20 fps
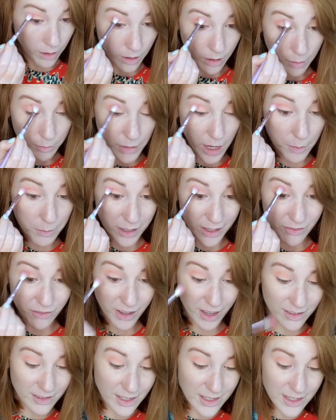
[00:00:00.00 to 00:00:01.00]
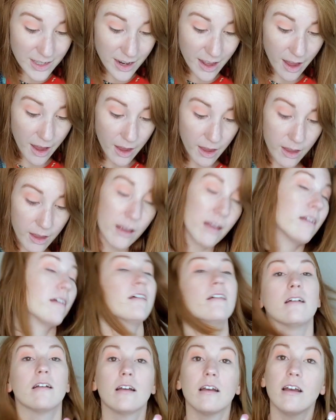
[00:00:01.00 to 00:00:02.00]
Not being fancy today.
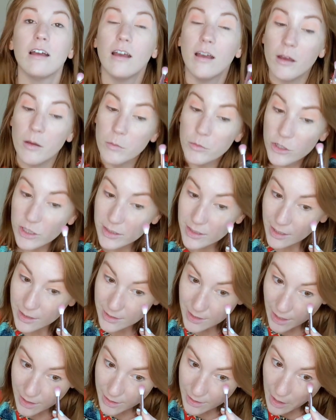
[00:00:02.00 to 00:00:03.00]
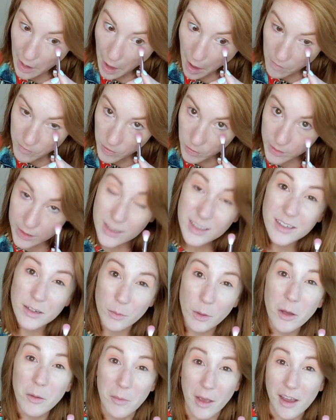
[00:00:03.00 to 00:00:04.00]
Just excited to have a reason to
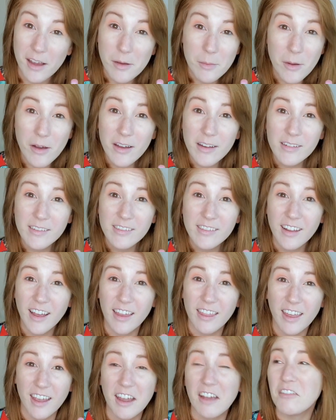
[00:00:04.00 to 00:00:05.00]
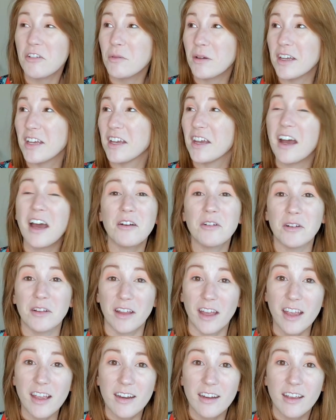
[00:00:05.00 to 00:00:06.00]
put makeup on. I think everyone can kind of
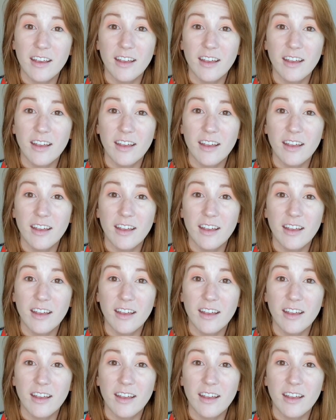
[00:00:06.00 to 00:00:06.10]
relate.